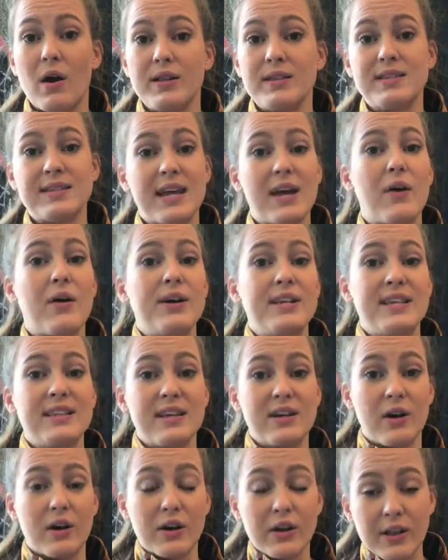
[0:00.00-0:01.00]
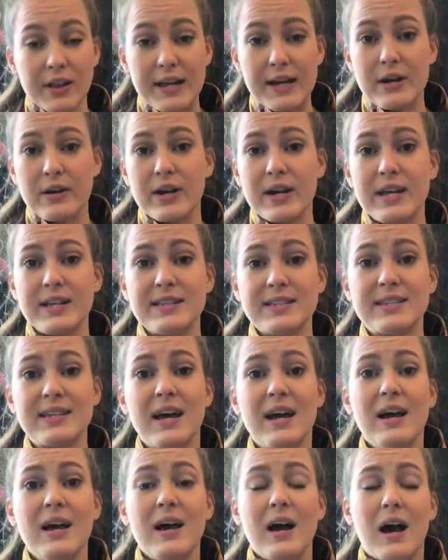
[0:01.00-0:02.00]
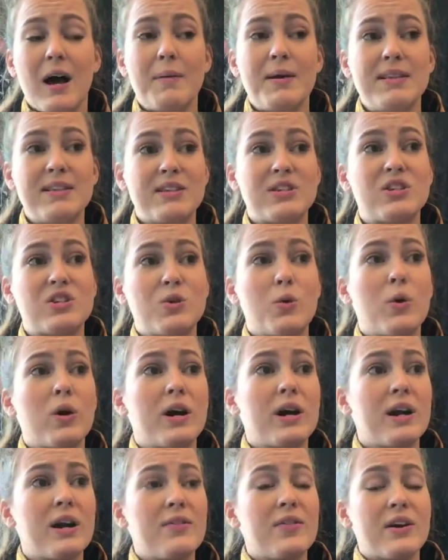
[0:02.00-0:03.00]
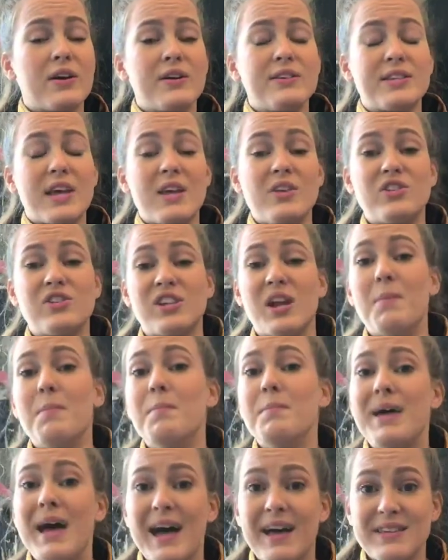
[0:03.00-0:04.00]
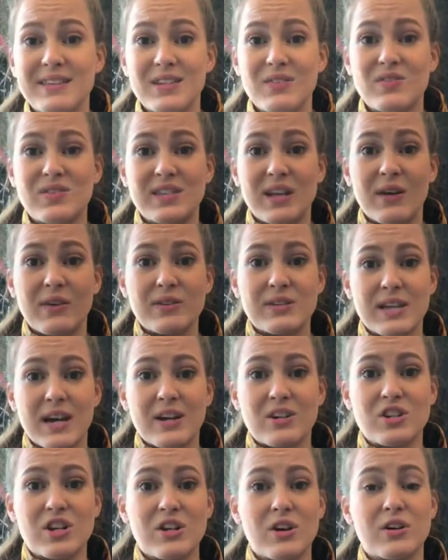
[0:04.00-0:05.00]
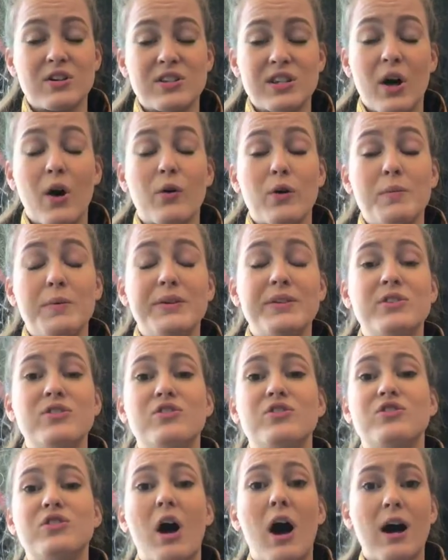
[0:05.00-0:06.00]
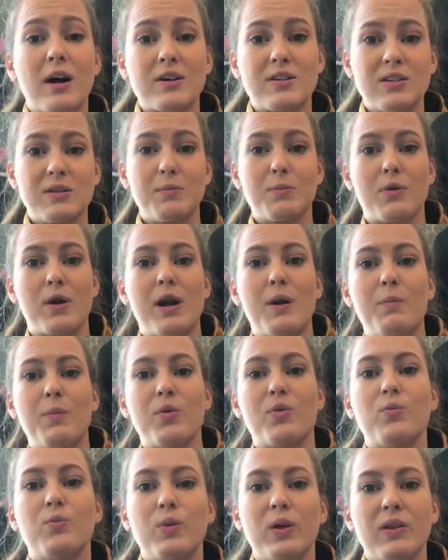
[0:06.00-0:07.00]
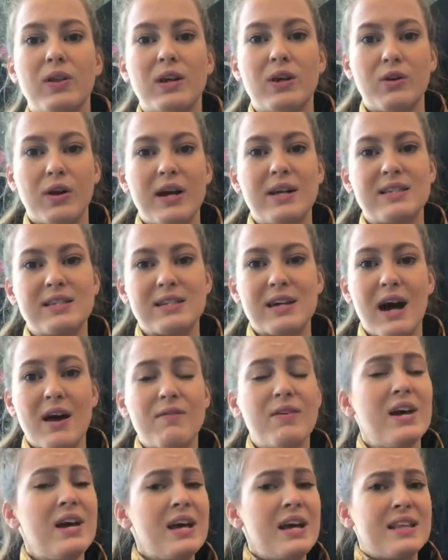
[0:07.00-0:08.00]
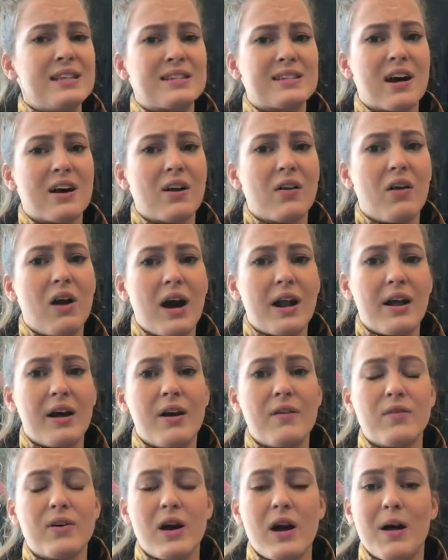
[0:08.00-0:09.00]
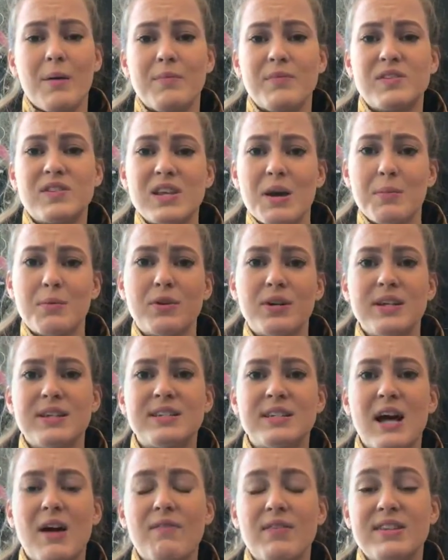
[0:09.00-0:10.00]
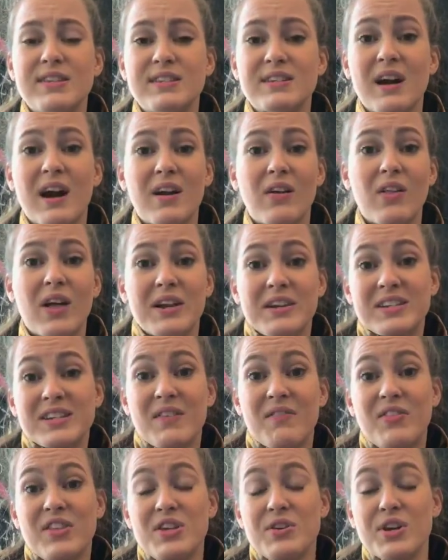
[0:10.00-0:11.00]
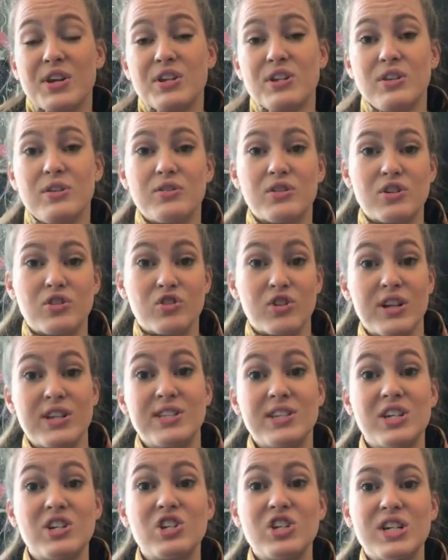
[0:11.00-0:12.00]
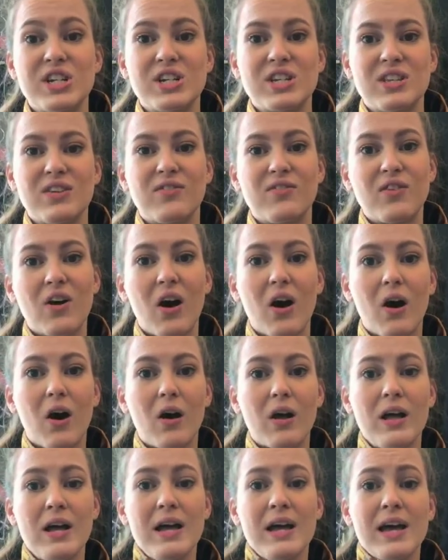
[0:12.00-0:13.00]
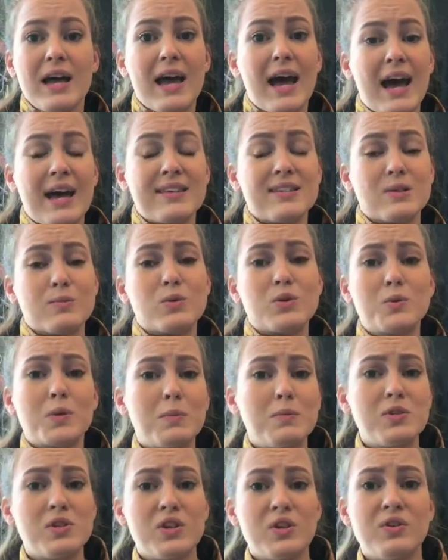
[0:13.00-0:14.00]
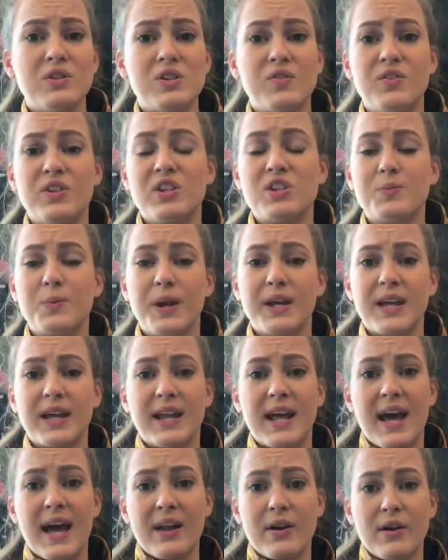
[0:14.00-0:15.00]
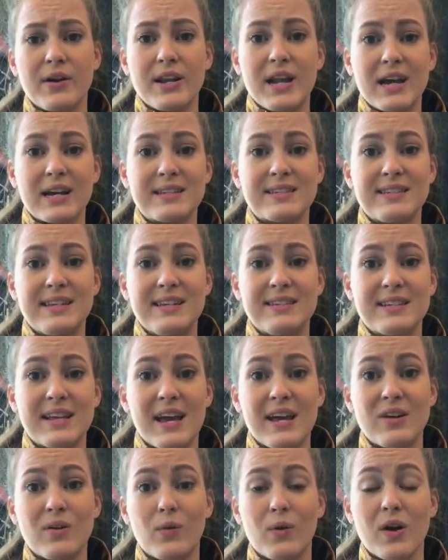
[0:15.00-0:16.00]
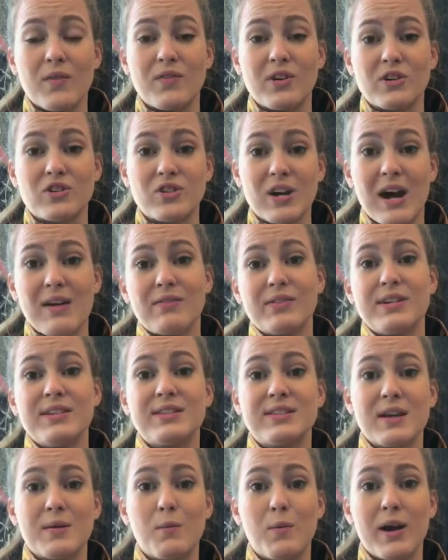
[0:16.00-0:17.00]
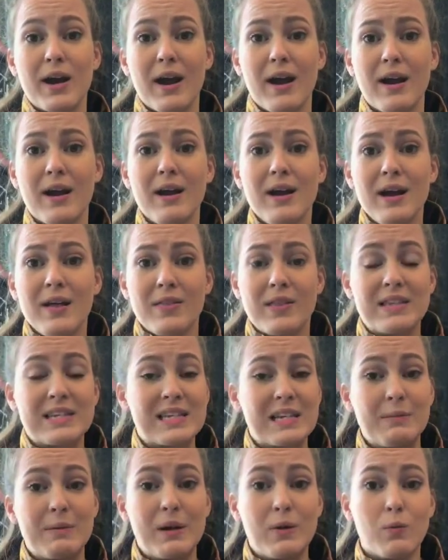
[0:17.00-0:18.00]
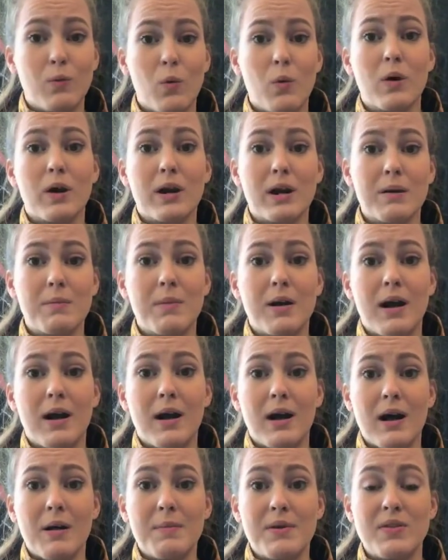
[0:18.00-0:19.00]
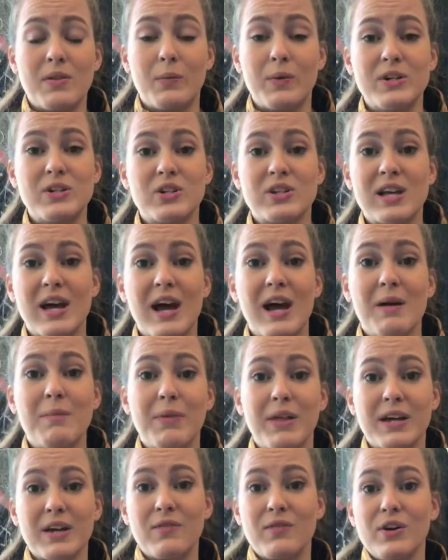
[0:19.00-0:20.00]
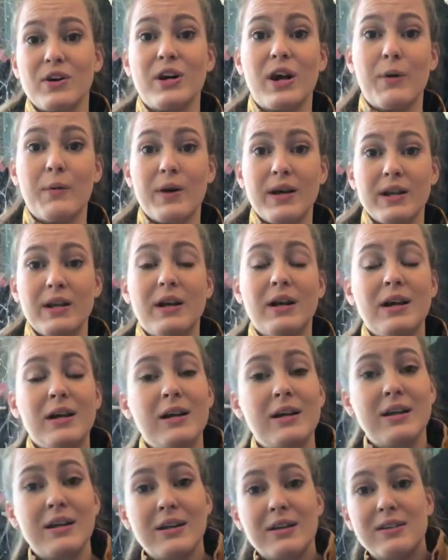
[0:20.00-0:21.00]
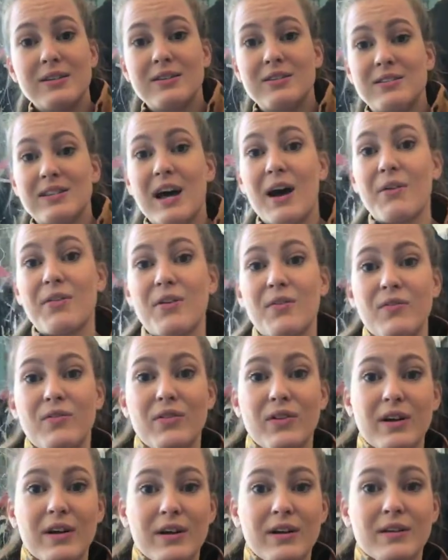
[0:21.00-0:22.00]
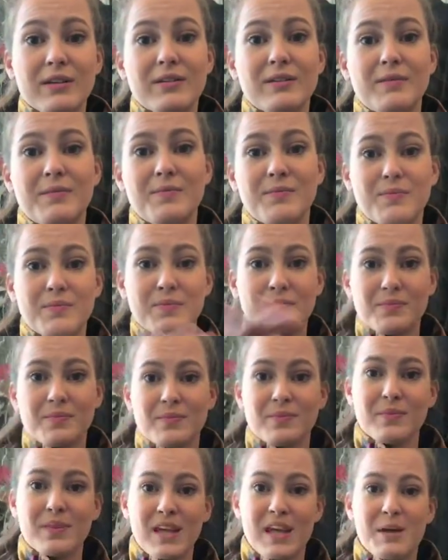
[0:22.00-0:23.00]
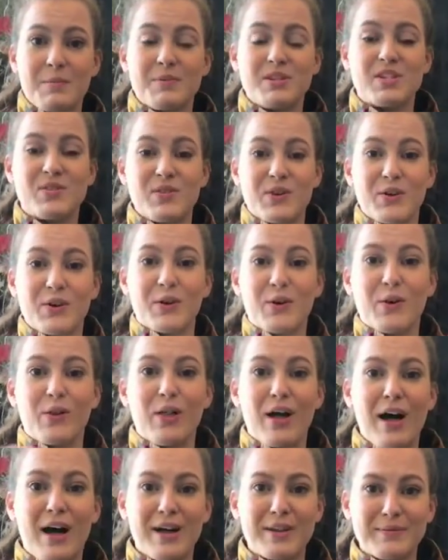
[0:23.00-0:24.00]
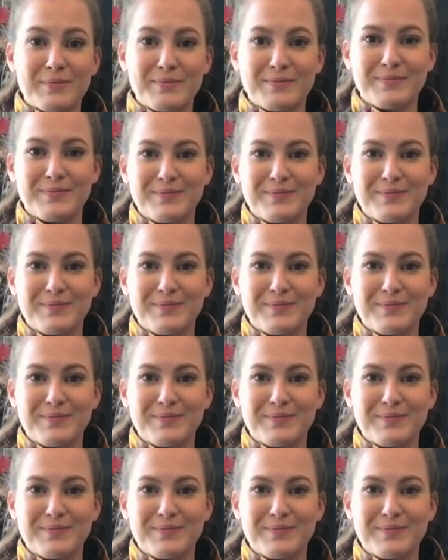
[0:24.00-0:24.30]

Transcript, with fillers: on sale, anything on clearance. Um, in the store, there is a just a massive sale section. Our sale room is stocked to the brim with really great stuff. It's got a lot of um, summery stuff. It's got a lot of stuff that you can use to transition into the fall. It has some swimsuits if you just want to get ahead on next season or if you're traveling somewhere that's going to be warm um, in the winter wintertime, like if you're going south of the hemispherical line